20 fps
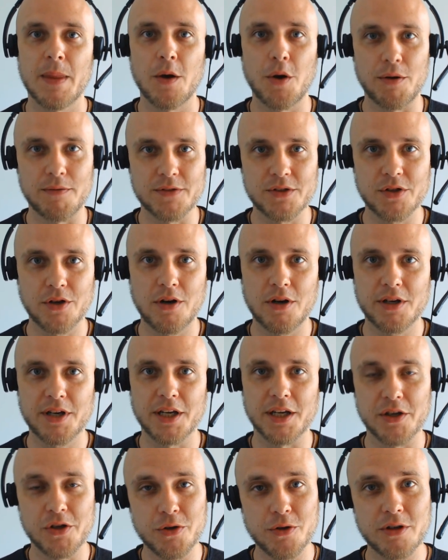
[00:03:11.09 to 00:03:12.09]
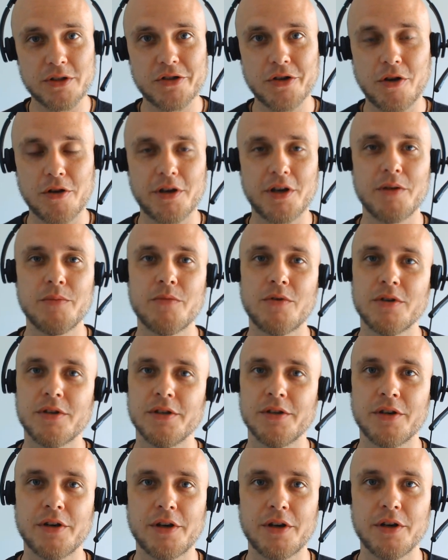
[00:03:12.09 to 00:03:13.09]
of talking. You're talking more
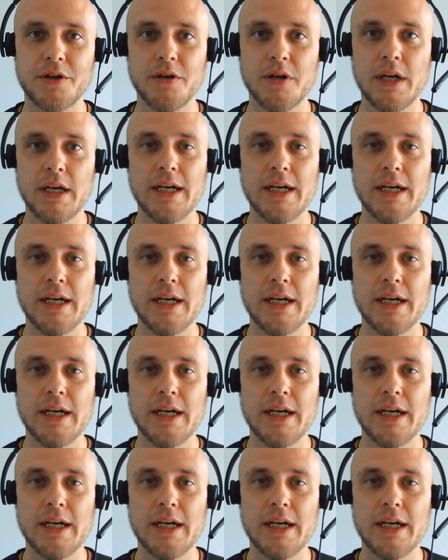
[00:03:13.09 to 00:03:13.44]
than her,